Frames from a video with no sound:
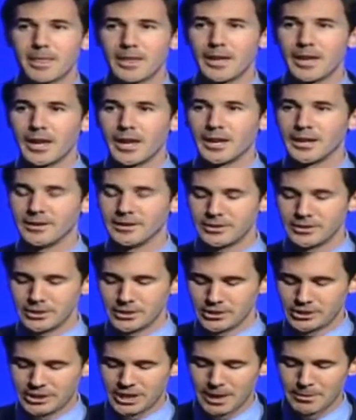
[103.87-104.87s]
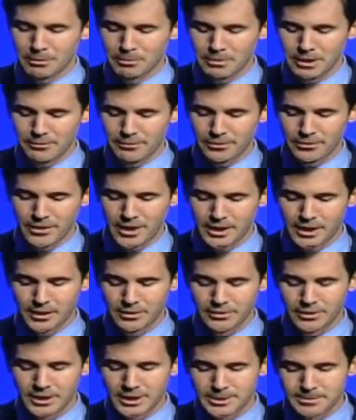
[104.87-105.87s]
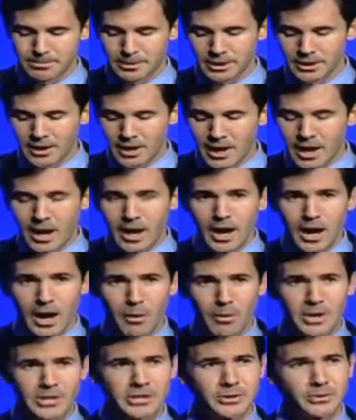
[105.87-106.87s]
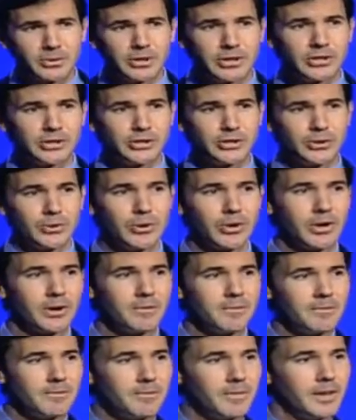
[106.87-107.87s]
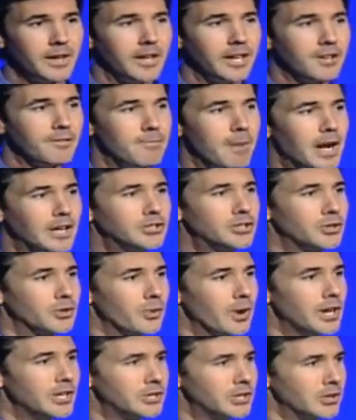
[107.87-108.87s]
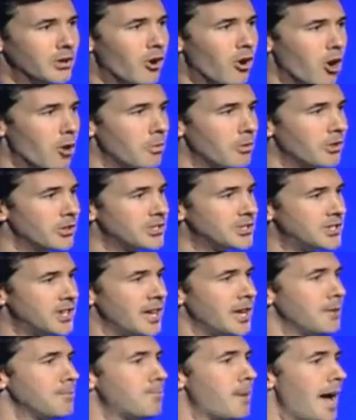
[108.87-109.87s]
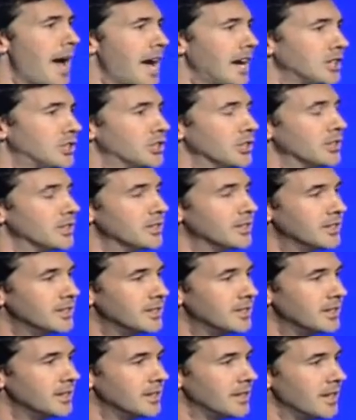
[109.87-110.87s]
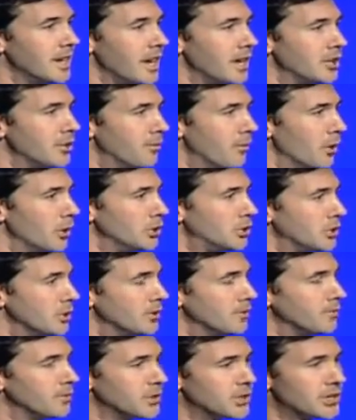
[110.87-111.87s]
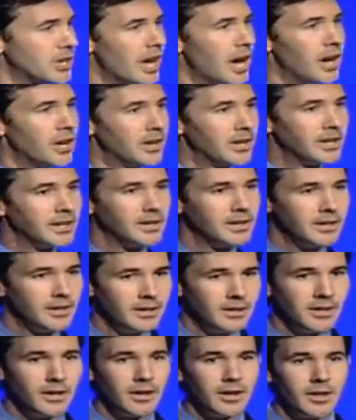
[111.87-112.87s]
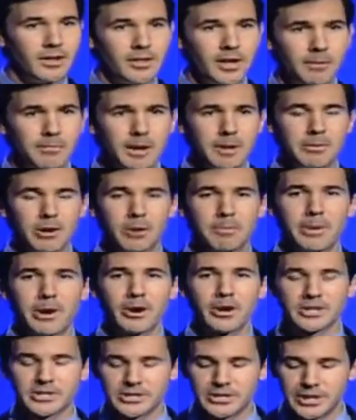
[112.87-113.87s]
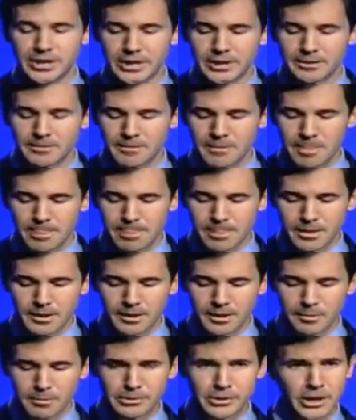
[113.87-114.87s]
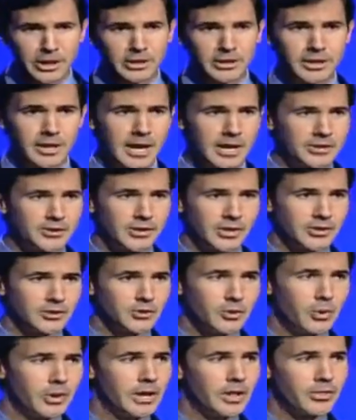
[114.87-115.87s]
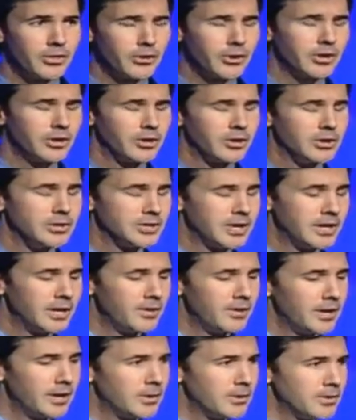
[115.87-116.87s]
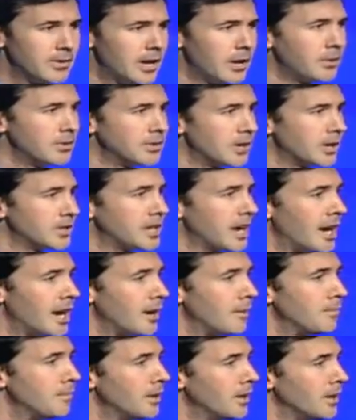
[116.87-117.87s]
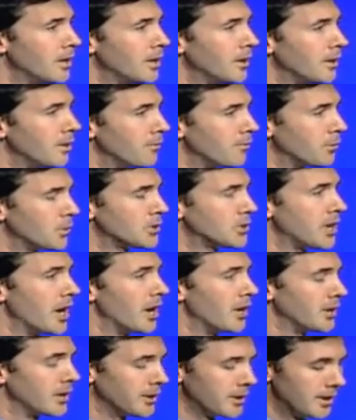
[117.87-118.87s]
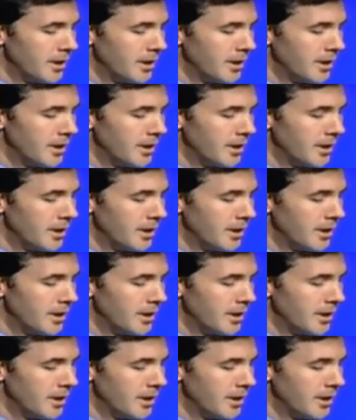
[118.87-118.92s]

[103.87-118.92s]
and shame on me for thinking this, but I wasn't really sure if my generation harbored the same passion and devotion for scouting that maybe our parents did. Particularly as 20 and 30-year-olds, I didn't think that was our time for scouting.